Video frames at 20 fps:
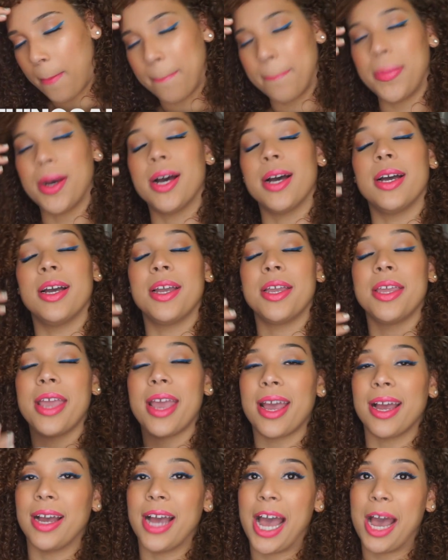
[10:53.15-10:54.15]
But
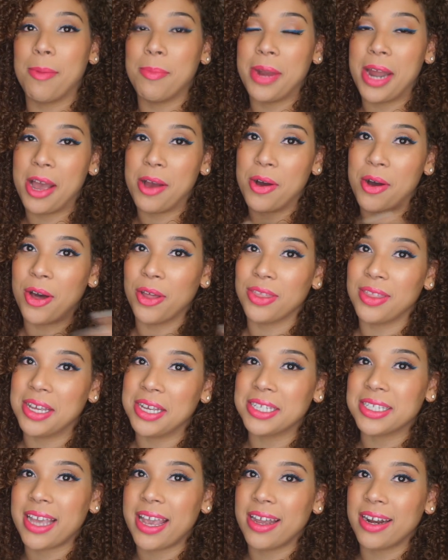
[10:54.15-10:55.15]
yeah, I'm now All
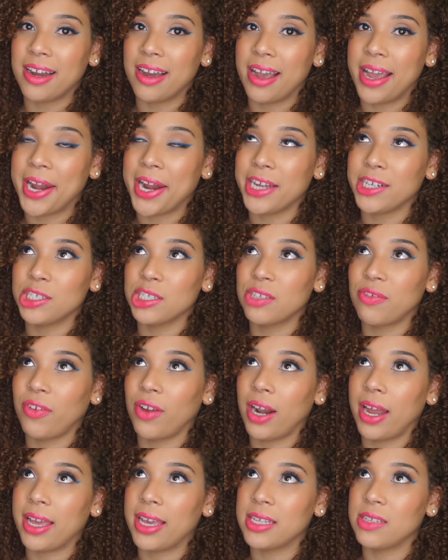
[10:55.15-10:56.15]
Things Ada, and I just feel
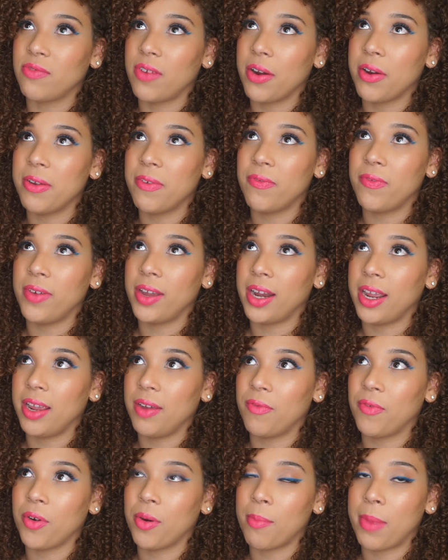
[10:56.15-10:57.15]
like it's very fitting
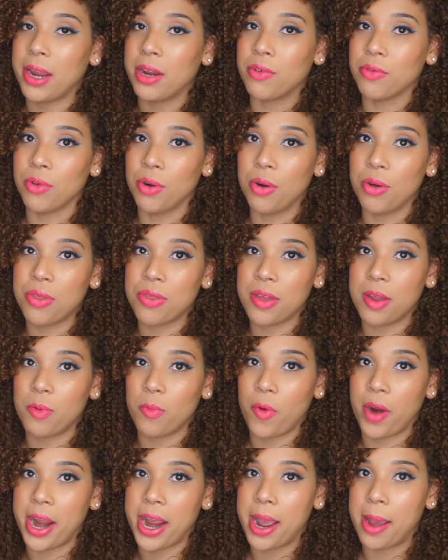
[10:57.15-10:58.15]
for my growth and
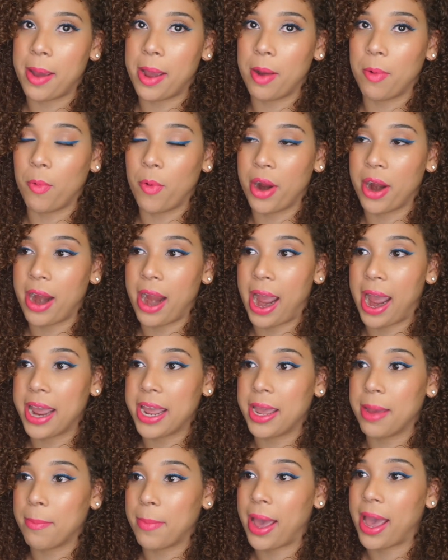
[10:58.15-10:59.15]
where I
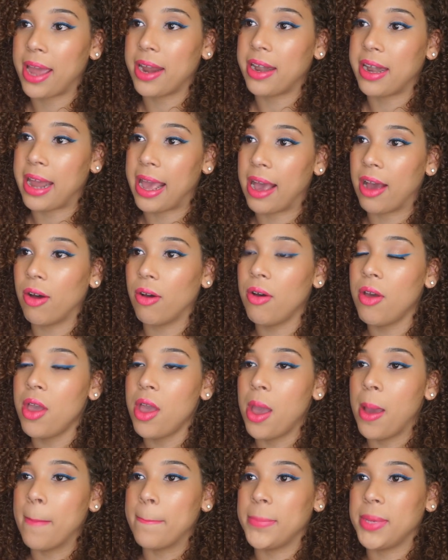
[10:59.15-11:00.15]
am at now,
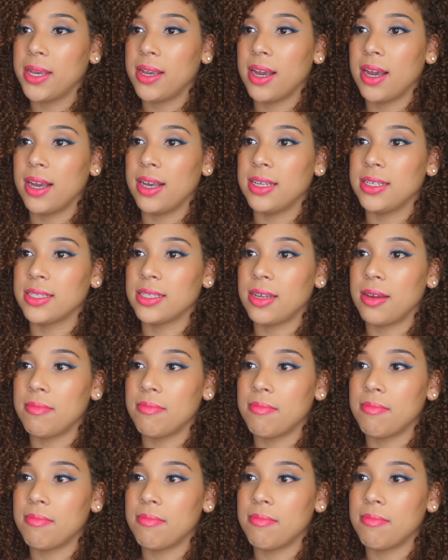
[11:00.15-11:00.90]
because